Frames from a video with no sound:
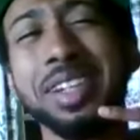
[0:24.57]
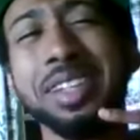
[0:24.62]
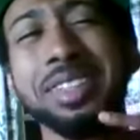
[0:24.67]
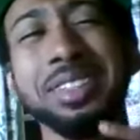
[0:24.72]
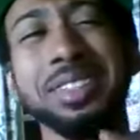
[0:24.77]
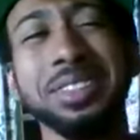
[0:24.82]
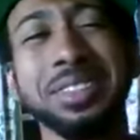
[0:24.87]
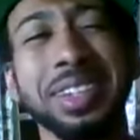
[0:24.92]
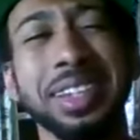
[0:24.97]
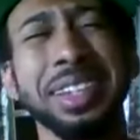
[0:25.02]

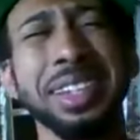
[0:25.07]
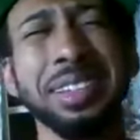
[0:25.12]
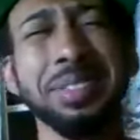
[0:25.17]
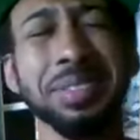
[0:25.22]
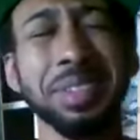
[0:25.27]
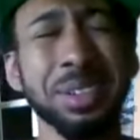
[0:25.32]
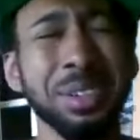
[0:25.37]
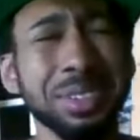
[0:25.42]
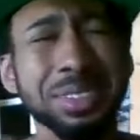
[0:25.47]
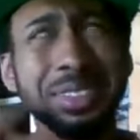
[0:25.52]
retrograde,
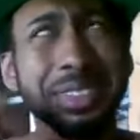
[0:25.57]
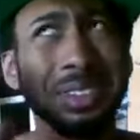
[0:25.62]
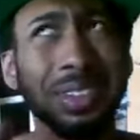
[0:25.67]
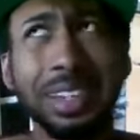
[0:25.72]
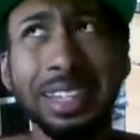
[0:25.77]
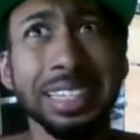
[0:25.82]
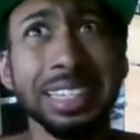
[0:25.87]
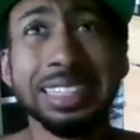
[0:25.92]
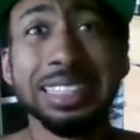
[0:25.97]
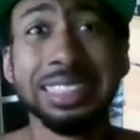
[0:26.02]
I'm going
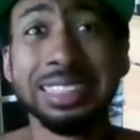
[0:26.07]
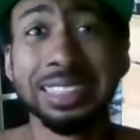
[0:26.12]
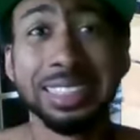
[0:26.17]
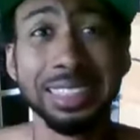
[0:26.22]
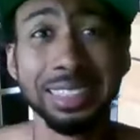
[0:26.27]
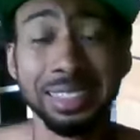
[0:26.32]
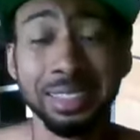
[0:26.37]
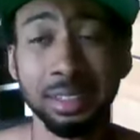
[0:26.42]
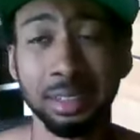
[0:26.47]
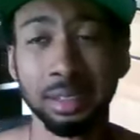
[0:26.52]

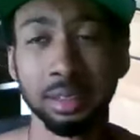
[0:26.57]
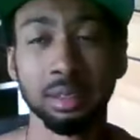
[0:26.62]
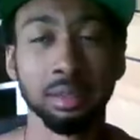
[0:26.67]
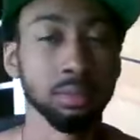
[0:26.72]
crazy.